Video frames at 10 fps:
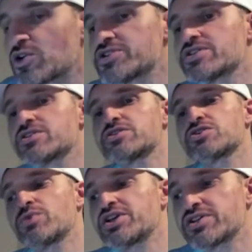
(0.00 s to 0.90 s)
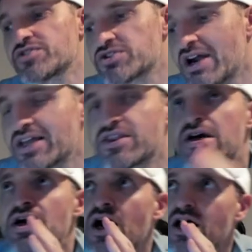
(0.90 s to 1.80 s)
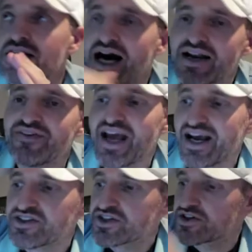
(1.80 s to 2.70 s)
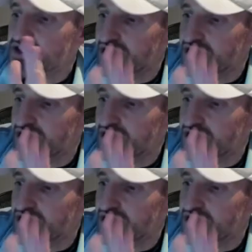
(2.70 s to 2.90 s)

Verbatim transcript: versus a situation of strength. A lot of answers